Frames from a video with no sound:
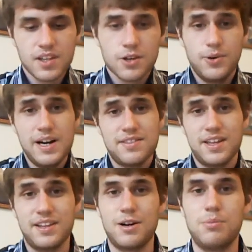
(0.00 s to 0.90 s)
or
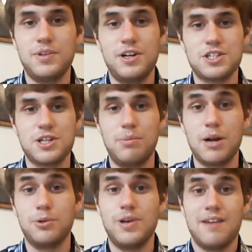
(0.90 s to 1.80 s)
anything. They're just
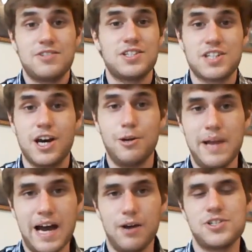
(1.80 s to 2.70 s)
unbreakable. You have to just cut them
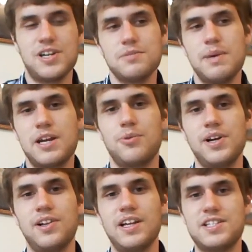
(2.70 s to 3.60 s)
down. So you have to make it
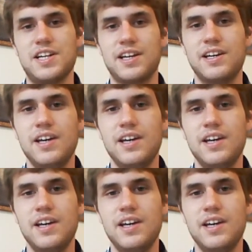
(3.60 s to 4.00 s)
realistic